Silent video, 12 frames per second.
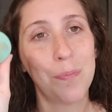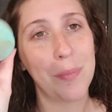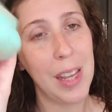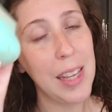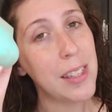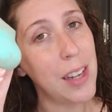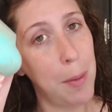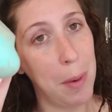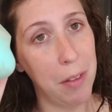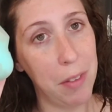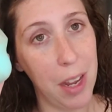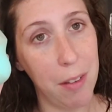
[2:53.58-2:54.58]
It's not
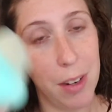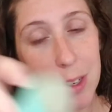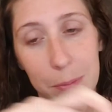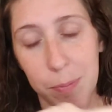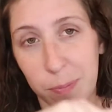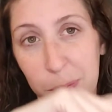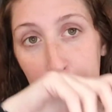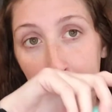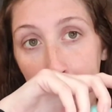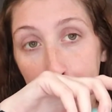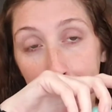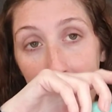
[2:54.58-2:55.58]
my favorite.
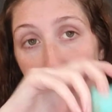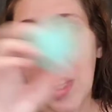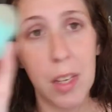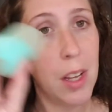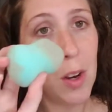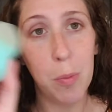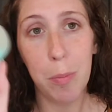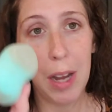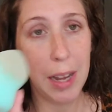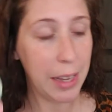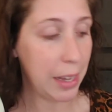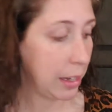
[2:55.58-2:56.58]
Don't
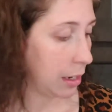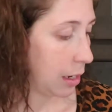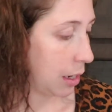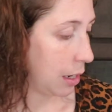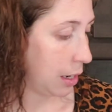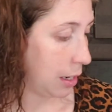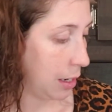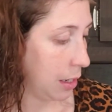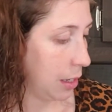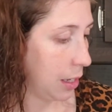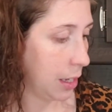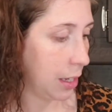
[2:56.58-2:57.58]
buy it.
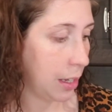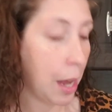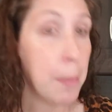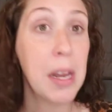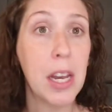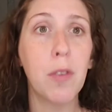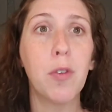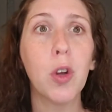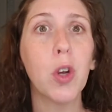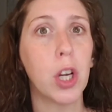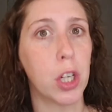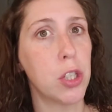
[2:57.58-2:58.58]
I mean, if
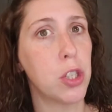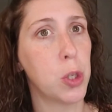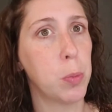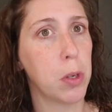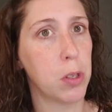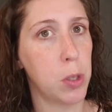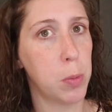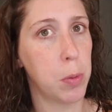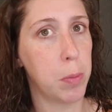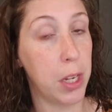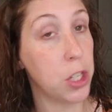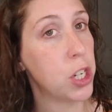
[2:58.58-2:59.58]
you're on a super
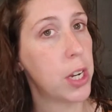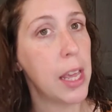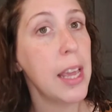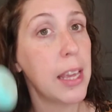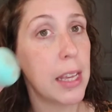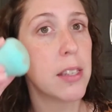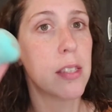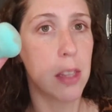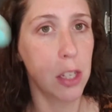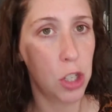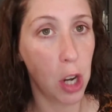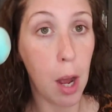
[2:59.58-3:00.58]
budget, it gets
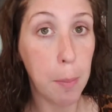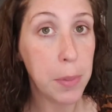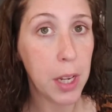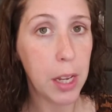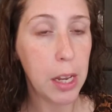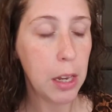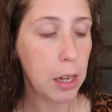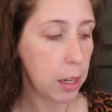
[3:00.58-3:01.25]
the job done.